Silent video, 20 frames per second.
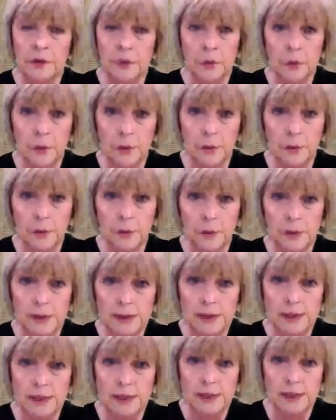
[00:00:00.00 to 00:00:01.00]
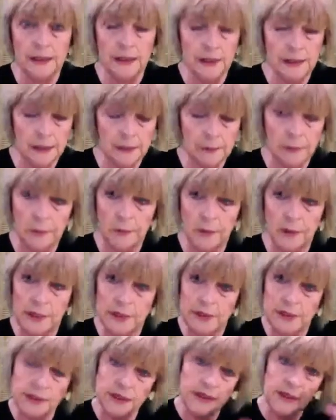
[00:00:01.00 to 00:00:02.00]
cooperating,
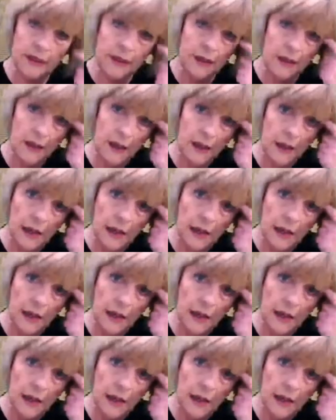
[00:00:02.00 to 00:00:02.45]
collaborating,